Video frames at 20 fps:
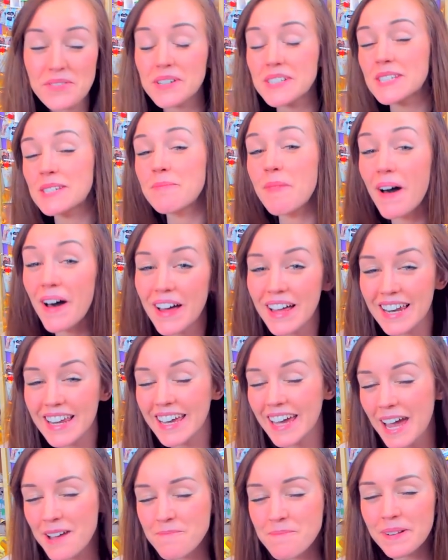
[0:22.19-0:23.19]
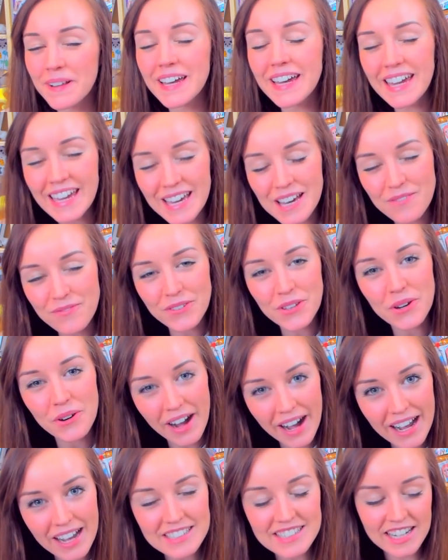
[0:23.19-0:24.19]
got some early gameplay here for you
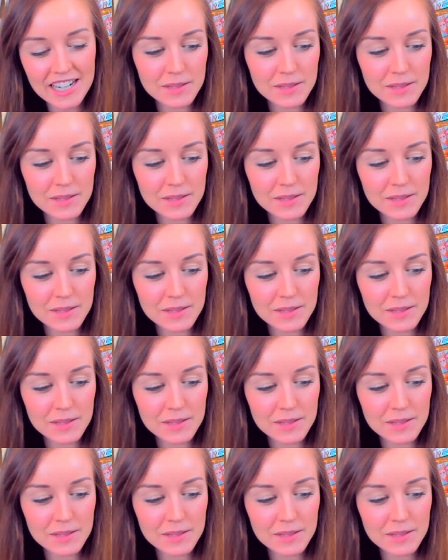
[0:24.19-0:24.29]
guys.